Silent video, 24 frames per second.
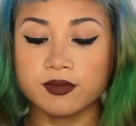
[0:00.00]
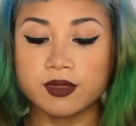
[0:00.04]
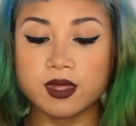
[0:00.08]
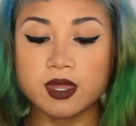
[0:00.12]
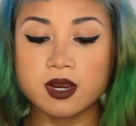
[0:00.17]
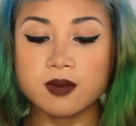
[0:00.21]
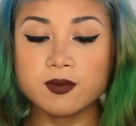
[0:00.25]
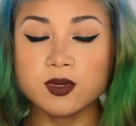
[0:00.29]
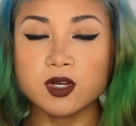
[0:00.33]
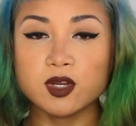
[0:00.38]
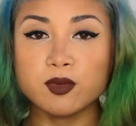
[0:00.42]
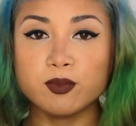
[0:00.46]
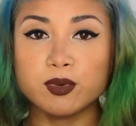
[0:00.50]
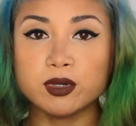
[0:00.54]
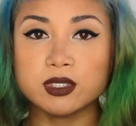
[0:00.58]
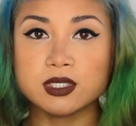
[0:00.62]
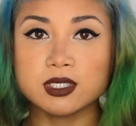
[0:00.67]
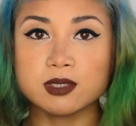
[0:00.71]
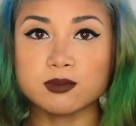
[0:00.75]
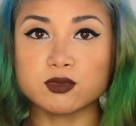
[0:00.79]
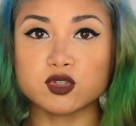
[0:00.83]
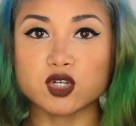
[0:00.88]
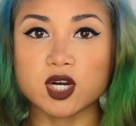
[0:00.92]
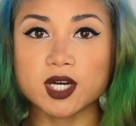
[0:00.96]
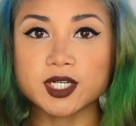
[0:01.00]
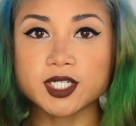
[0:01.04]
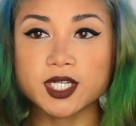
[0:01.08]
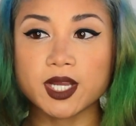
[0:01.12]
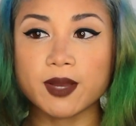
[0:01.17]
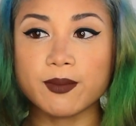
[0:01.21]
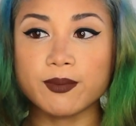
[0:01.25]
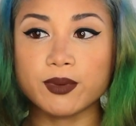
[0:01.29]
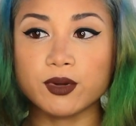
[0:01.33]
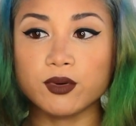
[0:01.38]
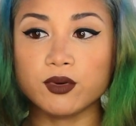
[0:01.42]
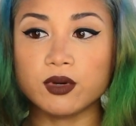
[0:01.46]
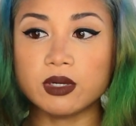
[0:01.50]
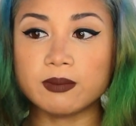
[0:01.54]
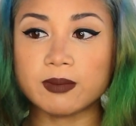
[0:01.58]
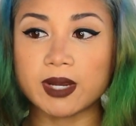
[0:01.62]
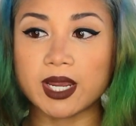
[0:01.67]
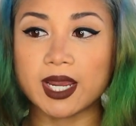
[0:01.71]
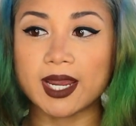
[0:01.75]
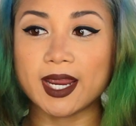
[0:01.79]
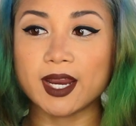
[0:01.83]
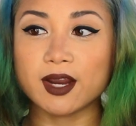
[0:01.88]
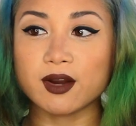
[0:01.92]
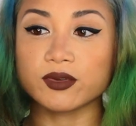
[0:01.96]
Then I'm gonna put some dry shampoo in my
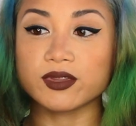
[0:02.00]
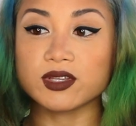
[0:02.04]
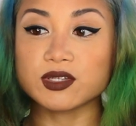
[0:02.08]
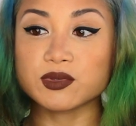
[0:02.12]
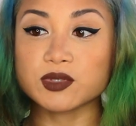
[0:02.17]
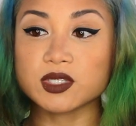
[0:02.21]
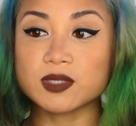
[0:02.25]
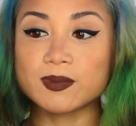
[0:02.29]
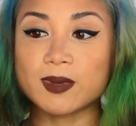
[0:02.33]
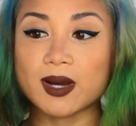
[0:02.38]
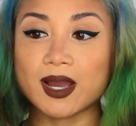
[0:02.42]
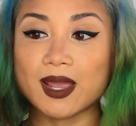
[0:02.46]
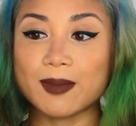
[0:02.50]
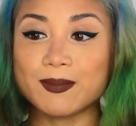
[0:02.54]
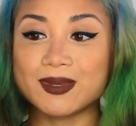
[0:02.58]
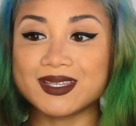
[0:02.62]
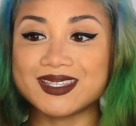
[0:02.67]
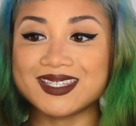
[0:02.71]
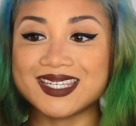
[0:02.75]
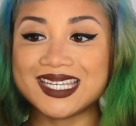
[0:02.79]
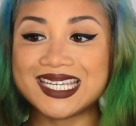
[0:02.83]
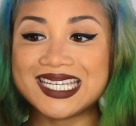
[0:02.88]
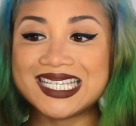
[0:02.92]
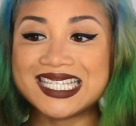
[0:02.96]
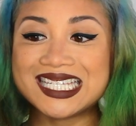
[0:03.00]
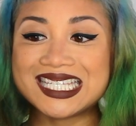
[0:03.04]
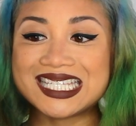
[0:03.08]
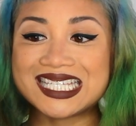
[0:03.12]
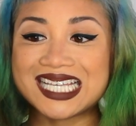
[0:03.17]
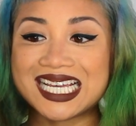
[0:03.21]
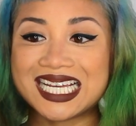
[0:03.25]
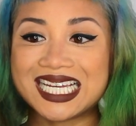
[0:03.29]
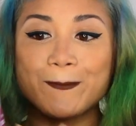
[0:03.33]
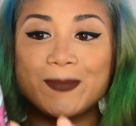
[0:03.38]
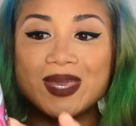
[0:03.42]
hair. This one's by Batiste.